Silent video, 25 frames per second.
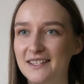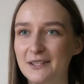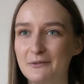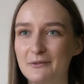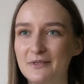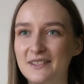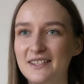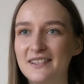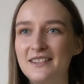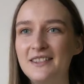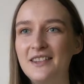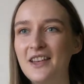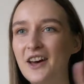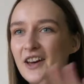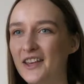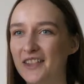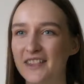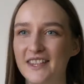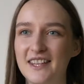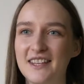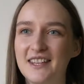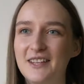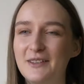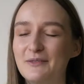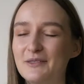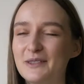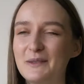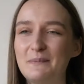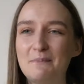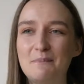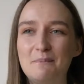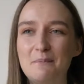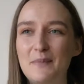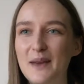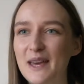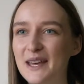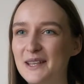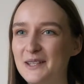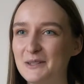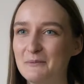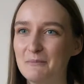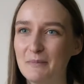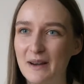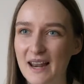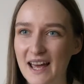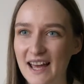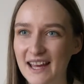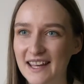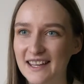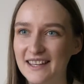there was nothing, it was pitch
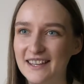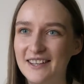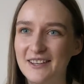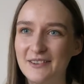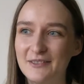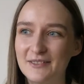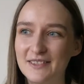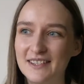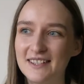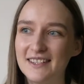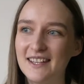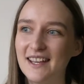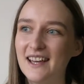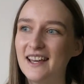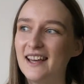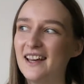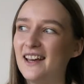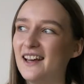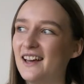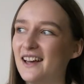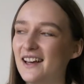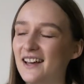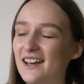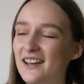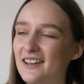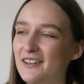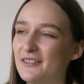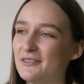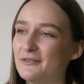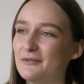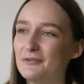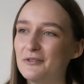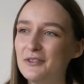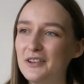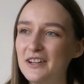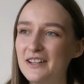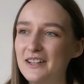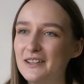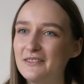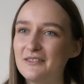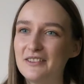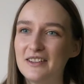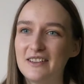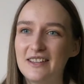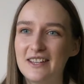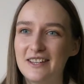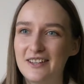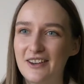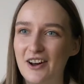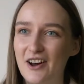black, it was really,
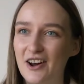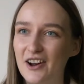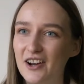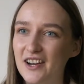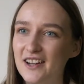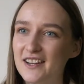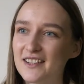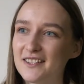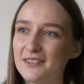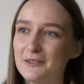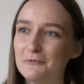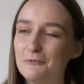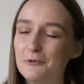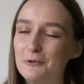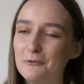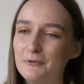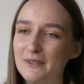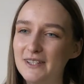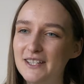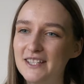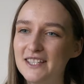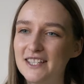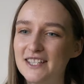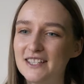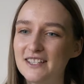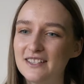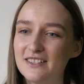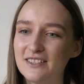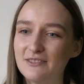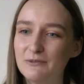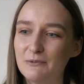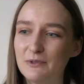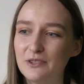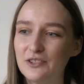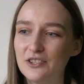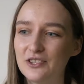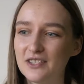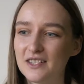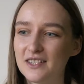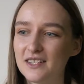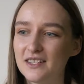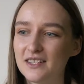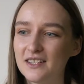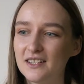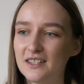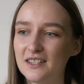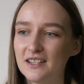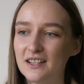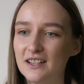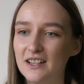really dark. So what we did is we
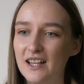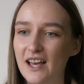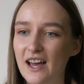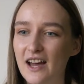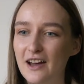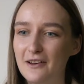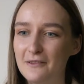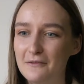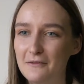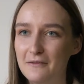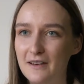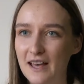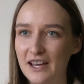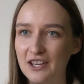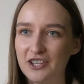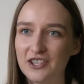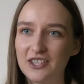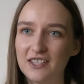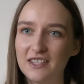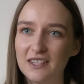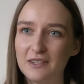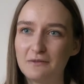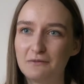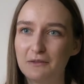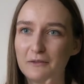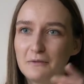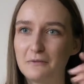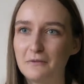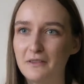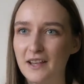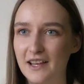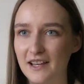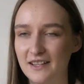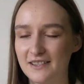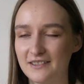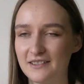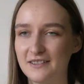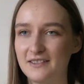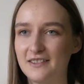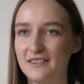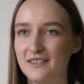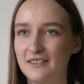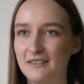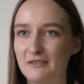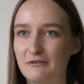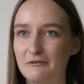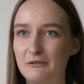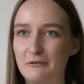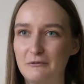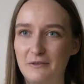just let our flashes reflect onto
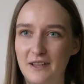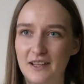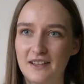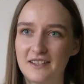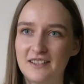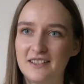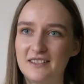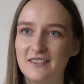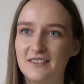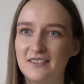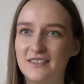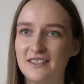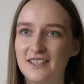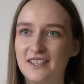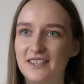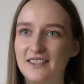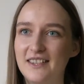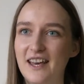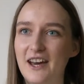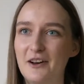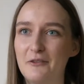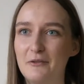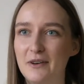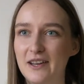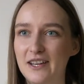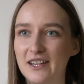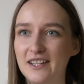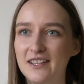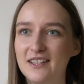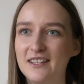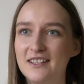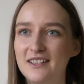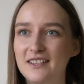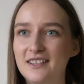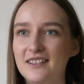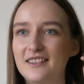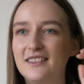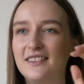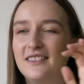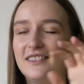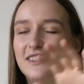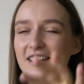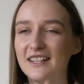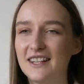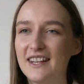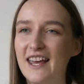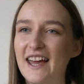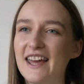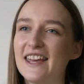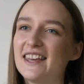the reflectors, and that way the
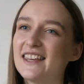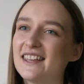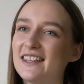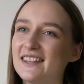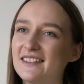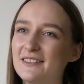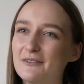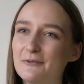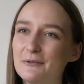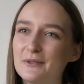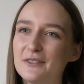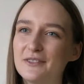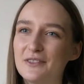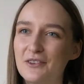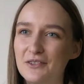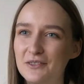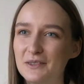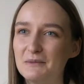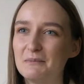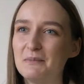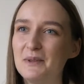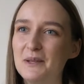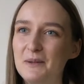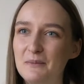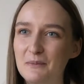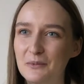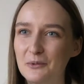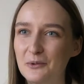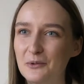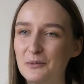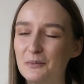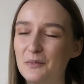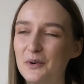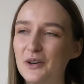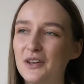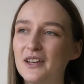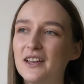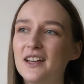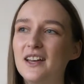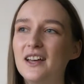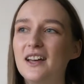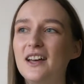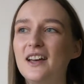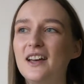light was on the people. But